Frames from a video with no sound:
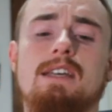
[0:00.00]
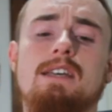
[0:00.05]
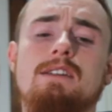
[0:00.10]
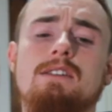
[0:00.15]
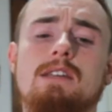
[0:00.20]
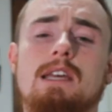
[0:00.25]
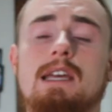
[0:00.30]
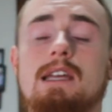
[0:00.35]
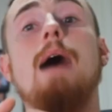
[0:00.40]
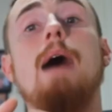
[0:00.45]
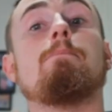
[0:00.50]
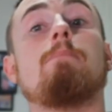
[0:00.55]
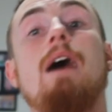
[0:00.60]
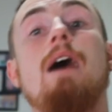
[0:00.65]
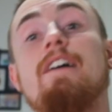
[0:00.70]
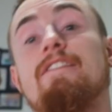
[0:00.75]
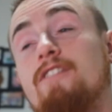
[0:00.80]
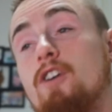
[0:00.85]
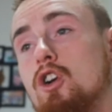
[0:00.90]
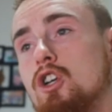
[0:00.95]
Is I,
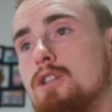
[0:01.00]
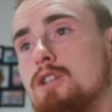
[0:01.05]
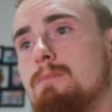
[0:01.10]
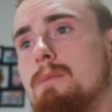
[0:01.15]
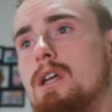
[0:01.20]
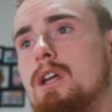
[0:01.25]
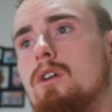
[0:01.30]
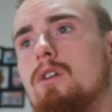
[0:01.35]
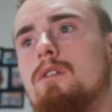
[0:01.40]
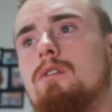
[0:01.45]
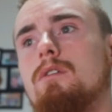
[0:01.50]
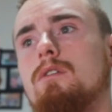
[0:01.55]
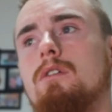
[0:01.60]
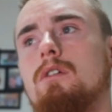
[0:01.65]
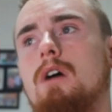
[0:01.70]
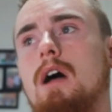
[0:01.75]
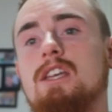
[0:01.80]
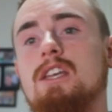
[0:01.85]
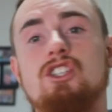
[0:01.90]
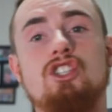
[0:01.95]
my first meal
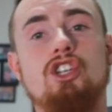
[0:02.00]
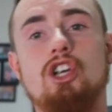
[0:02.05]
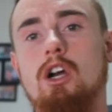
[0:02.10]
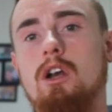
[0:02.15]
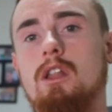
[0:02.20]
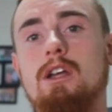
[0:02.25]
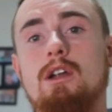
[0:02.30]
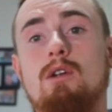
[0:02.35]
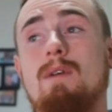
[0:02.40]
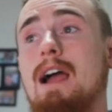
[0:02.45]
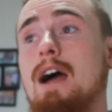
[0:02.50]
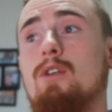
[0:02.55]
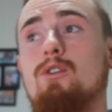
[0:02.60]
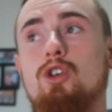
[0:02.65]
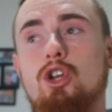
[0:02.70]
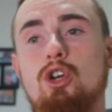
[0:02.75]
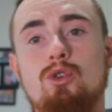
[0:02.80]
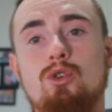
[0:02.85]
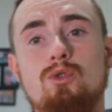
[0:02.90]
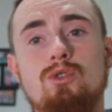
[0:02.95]
is generally
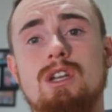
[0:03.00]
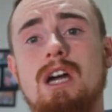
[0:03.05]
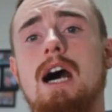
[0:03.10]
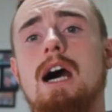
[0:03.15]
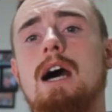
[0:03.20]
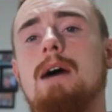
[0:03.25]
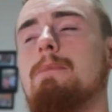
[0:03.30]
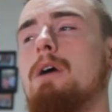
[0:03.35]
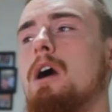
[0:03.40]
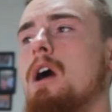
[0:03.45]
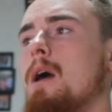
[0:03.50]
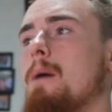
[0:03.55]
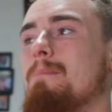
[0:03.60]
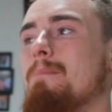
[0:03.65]
around noontime,